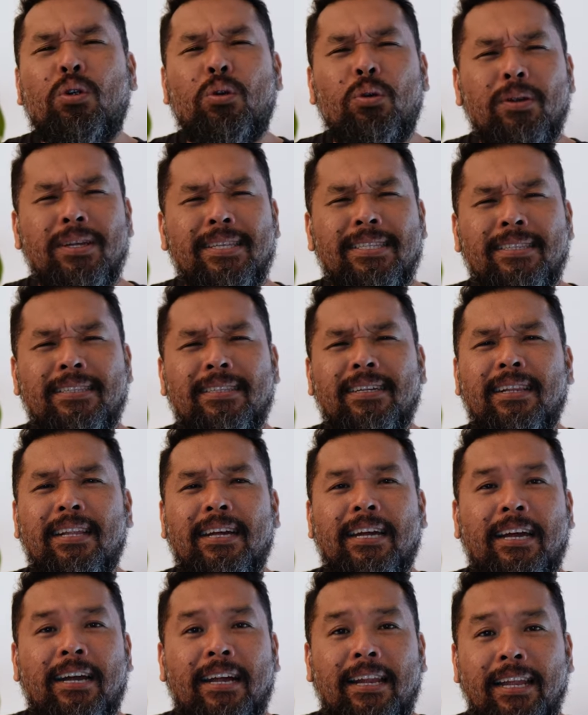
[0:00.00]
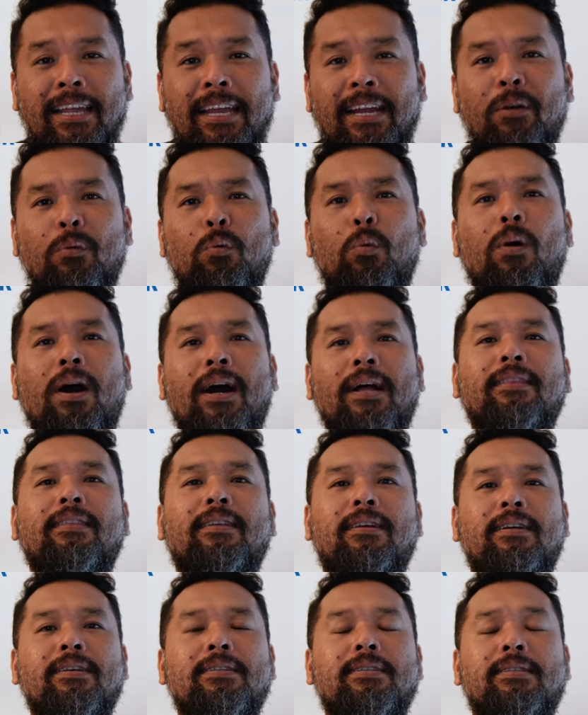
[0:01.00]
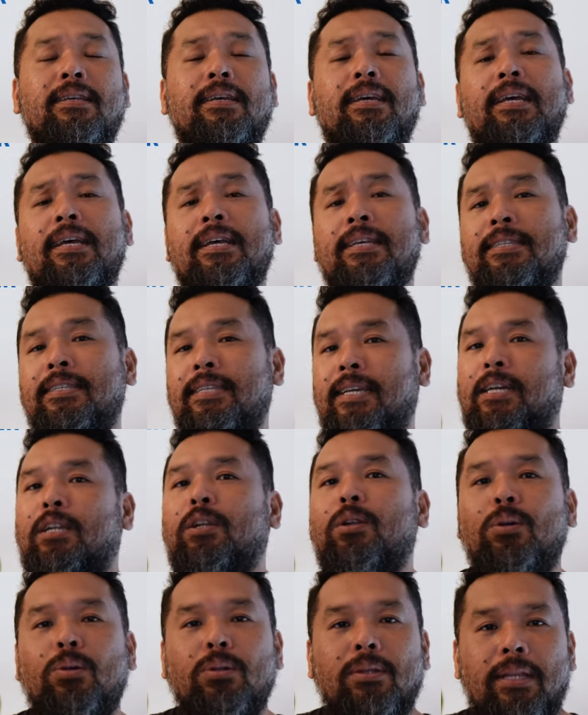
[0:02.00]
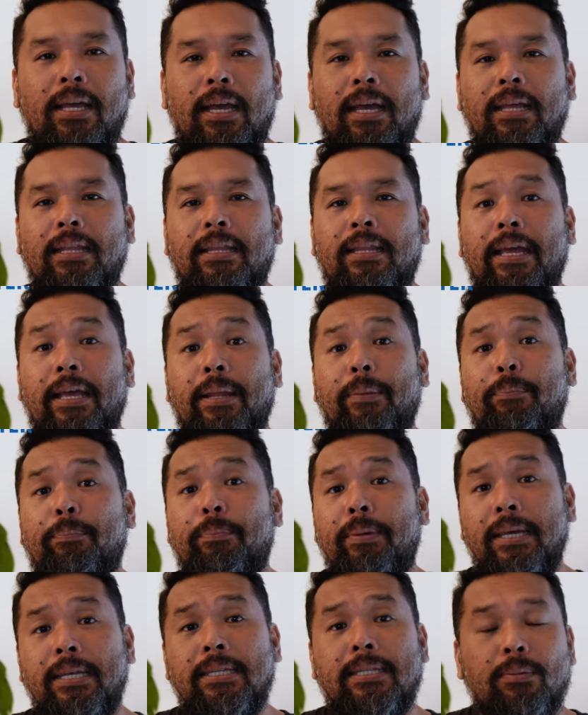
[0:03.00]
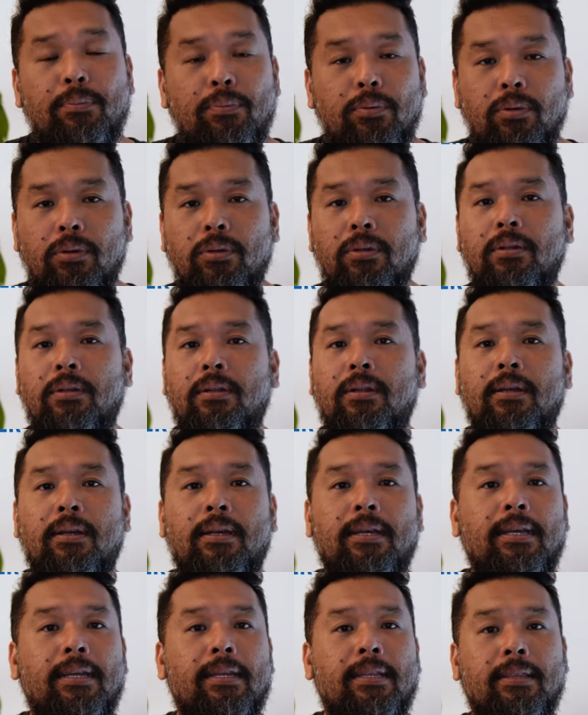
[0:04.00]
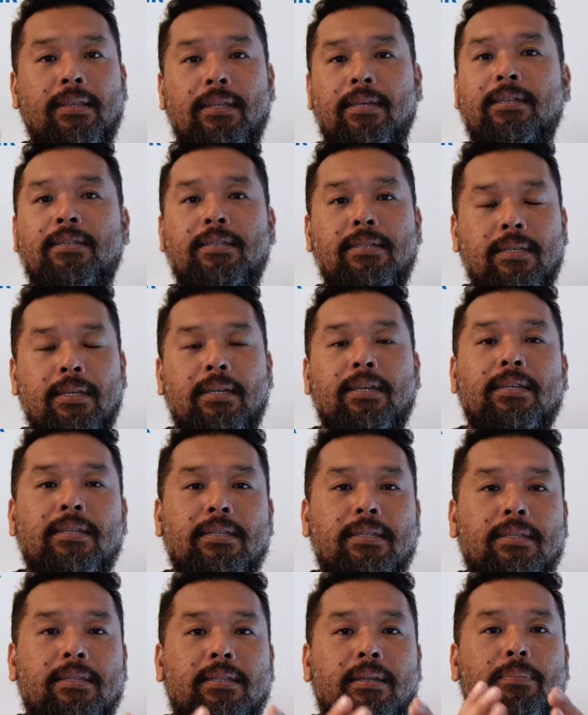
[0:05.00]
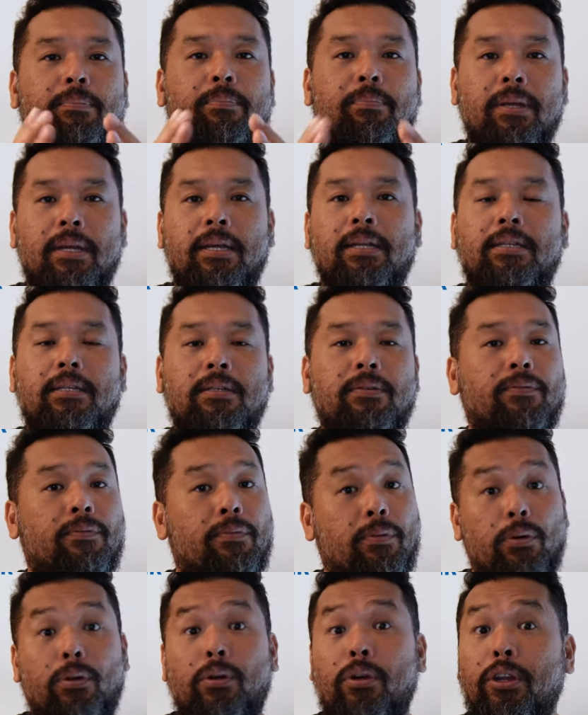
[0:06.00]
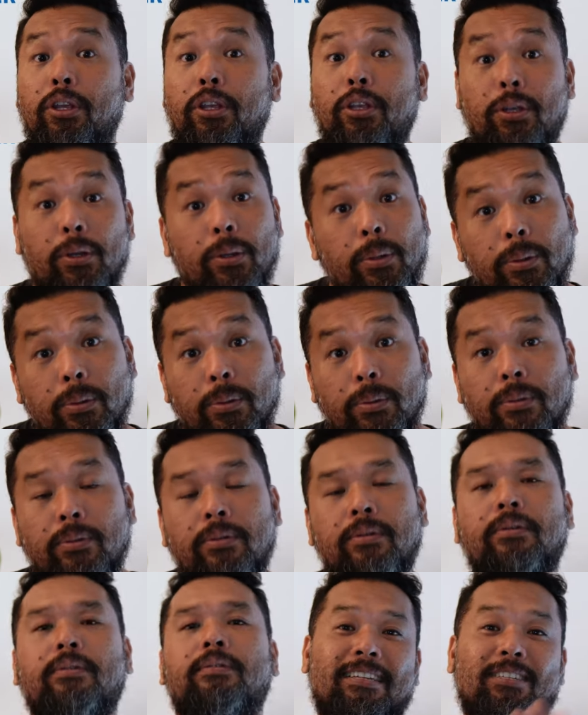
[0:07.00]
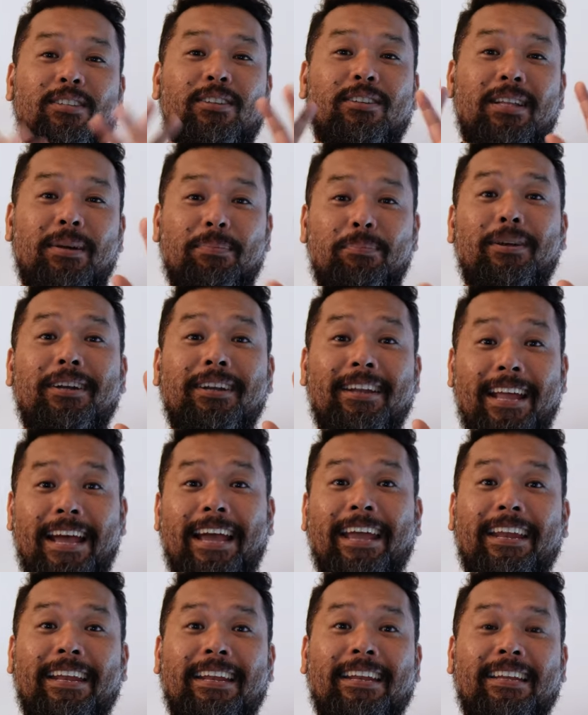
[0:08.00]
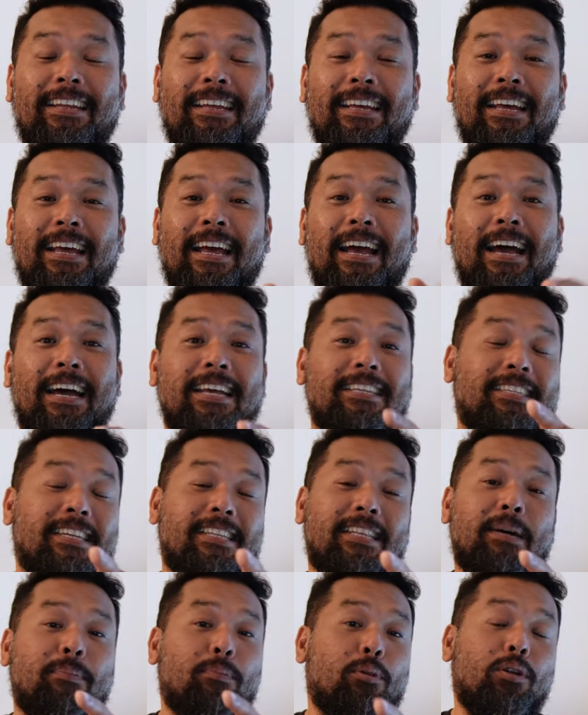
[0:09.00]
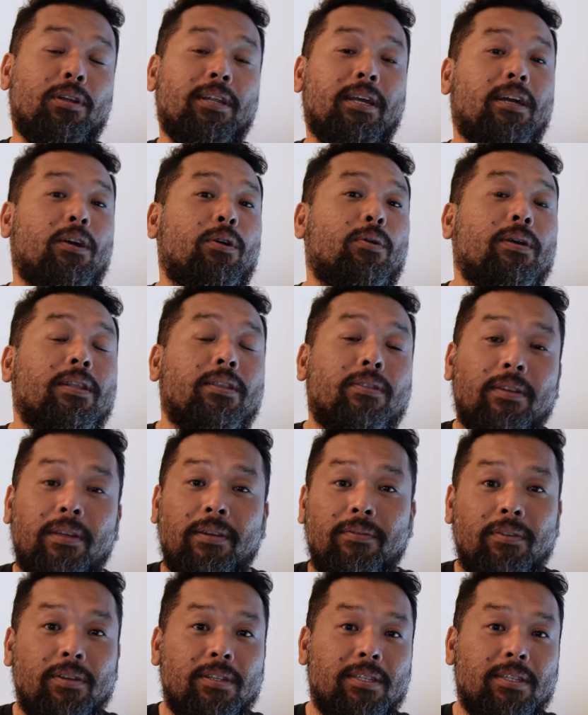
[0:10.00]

crystal clear waters, secluded and peaceful, this is the beach for you. So number 9, I said I'm only going to give you